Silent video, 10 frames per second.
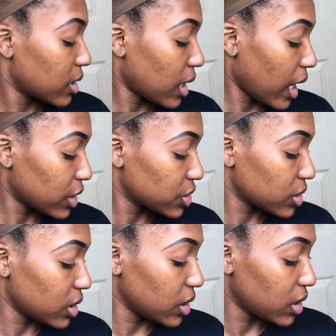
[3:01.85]

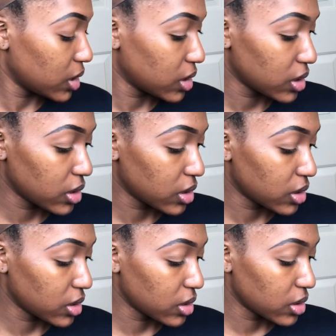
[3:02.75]
actually,
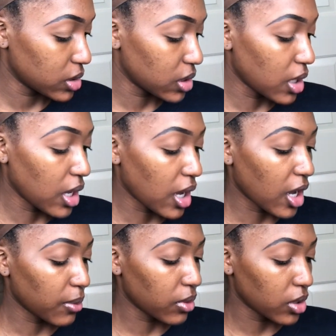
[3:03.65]

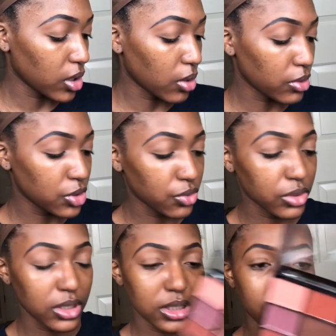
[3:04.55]
I'm gonna go into this